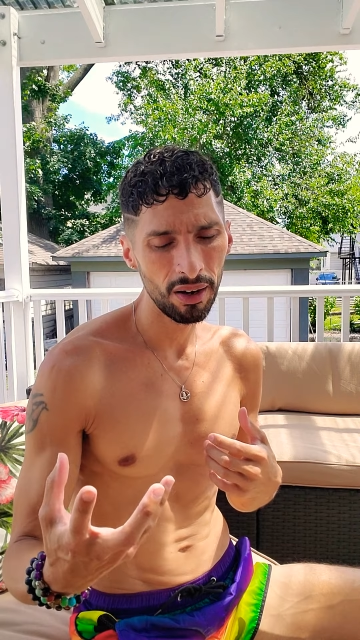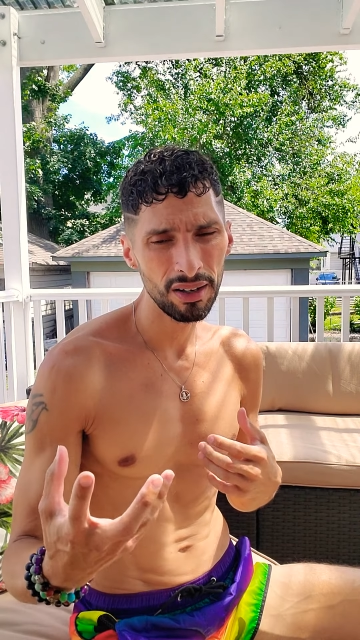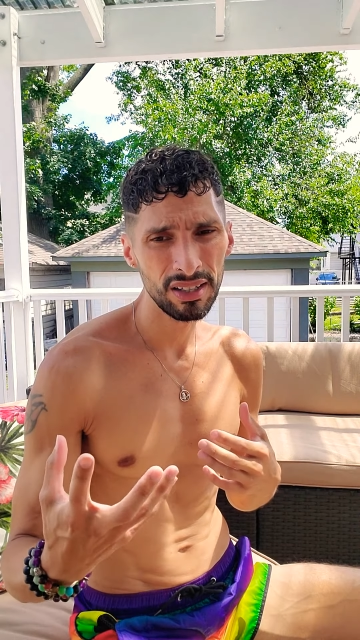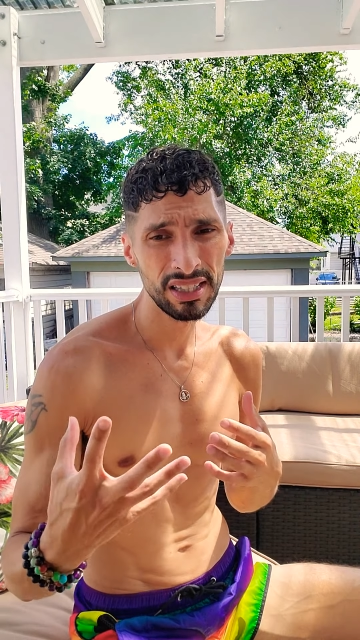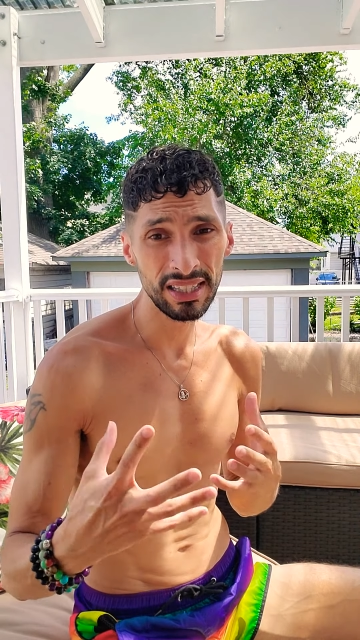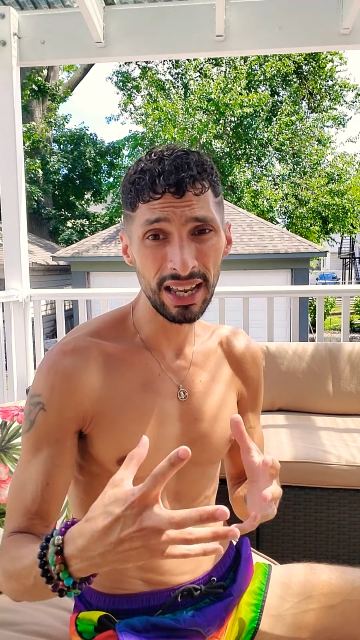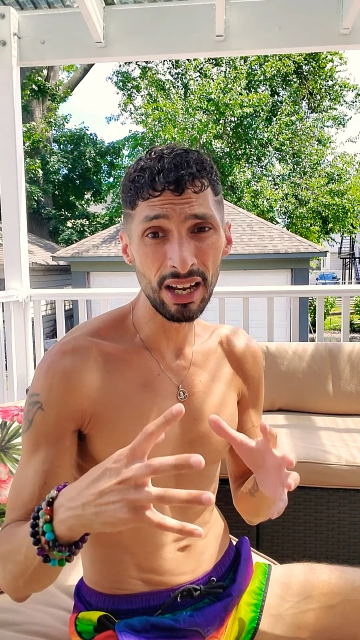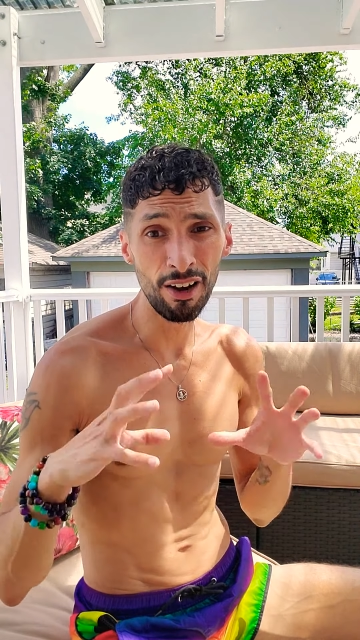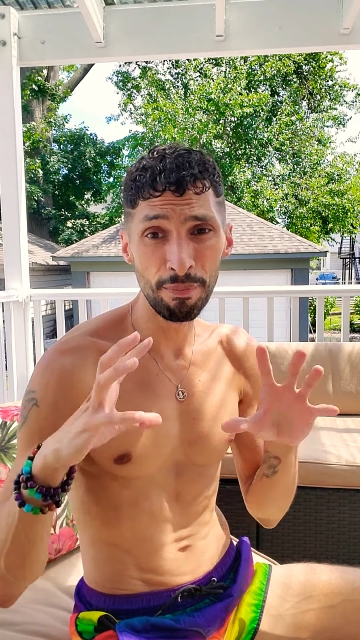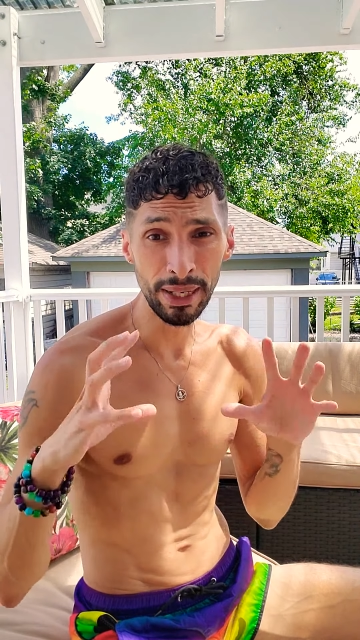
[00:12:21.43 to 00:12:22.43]
state
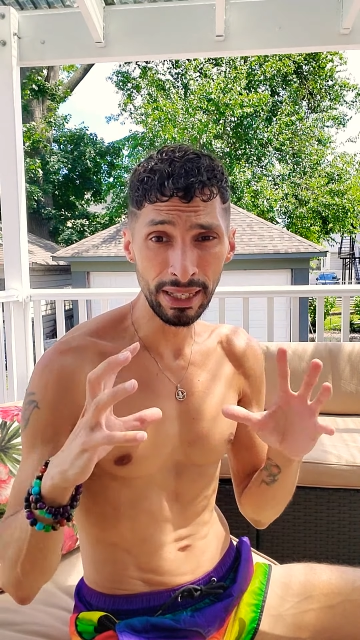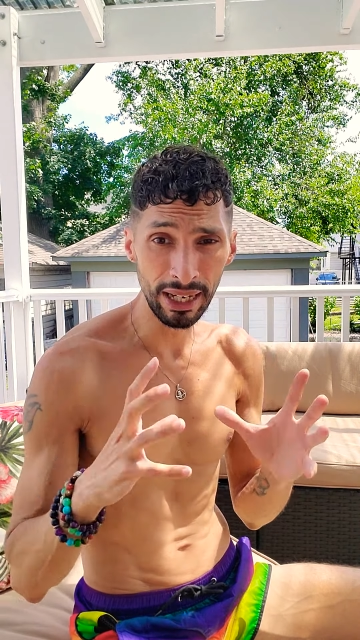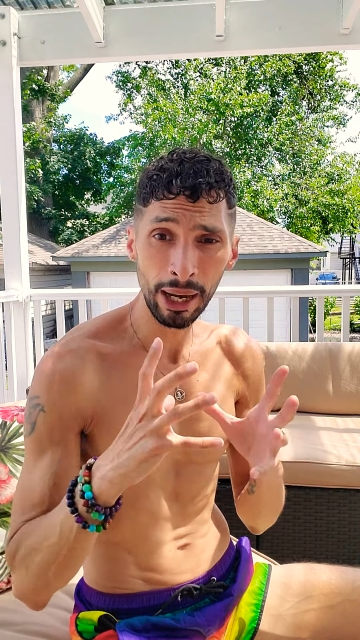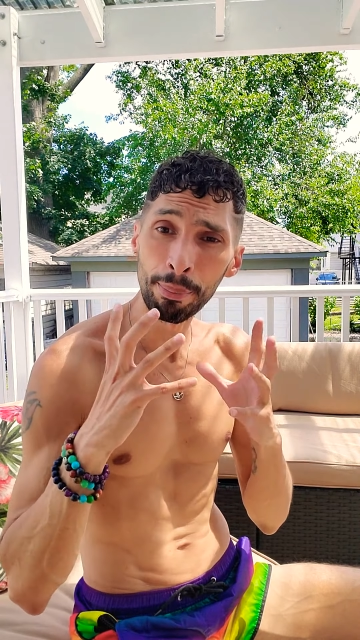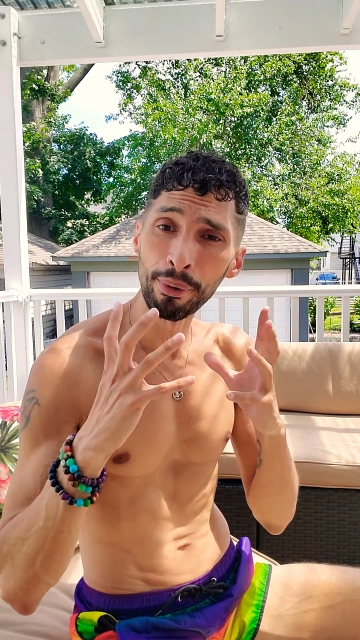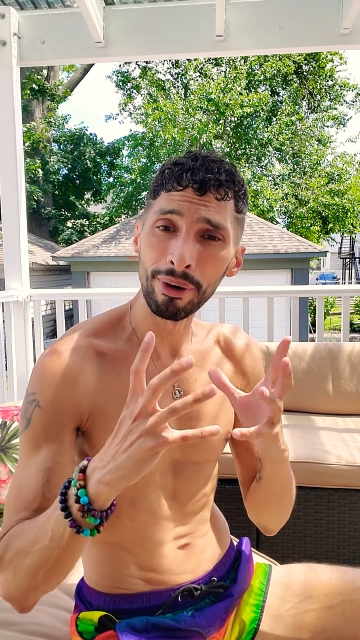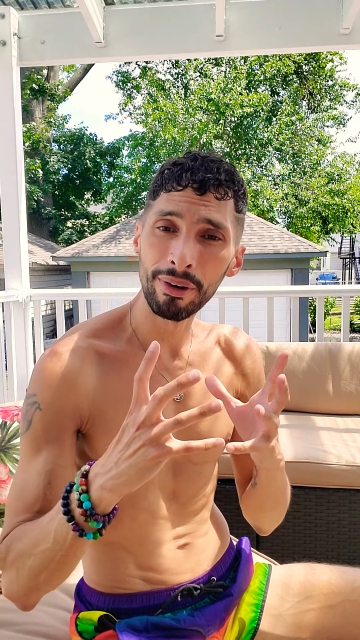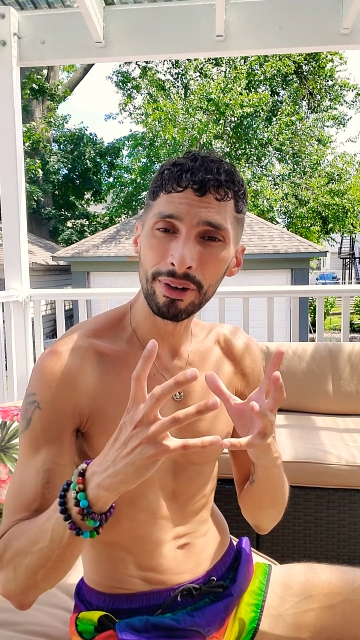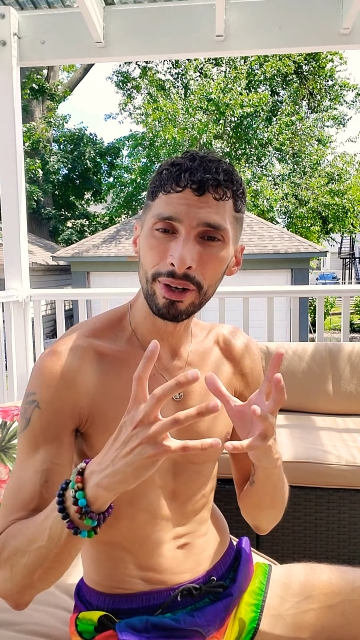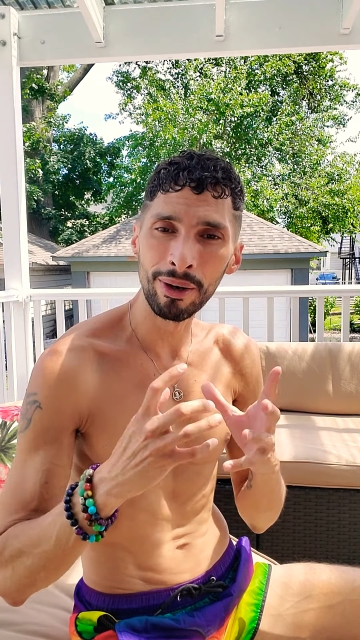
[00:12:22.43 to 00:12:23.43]
of being the Emperor,
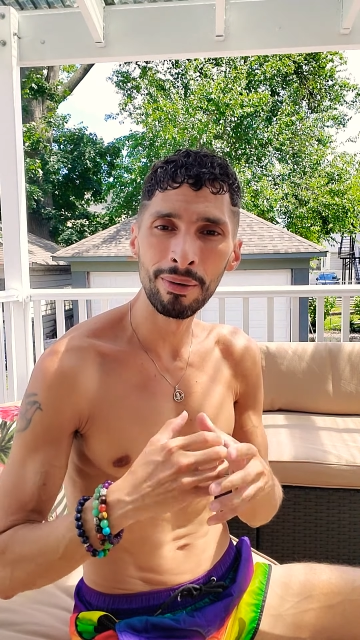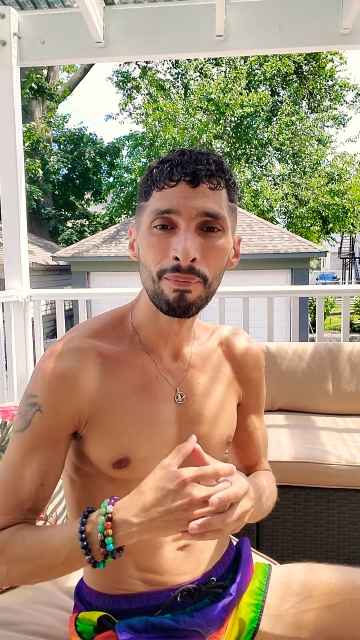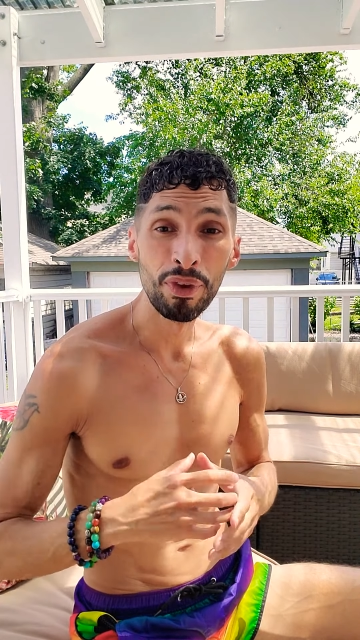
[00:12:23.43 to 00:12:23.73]
you know,